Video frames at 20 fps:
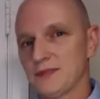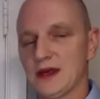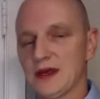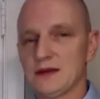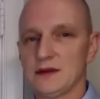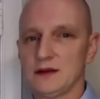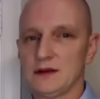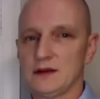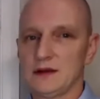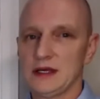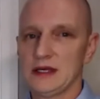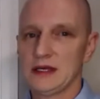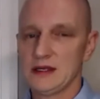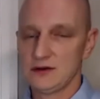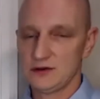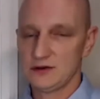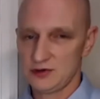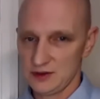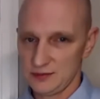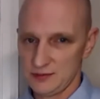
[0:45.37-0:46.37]
and the
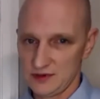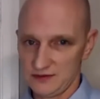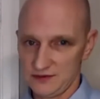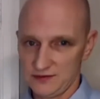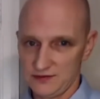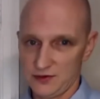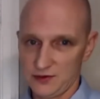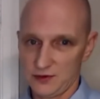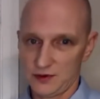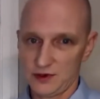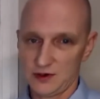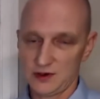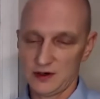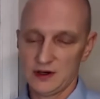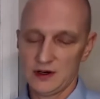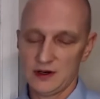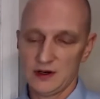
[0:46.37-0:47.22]
leading treatment for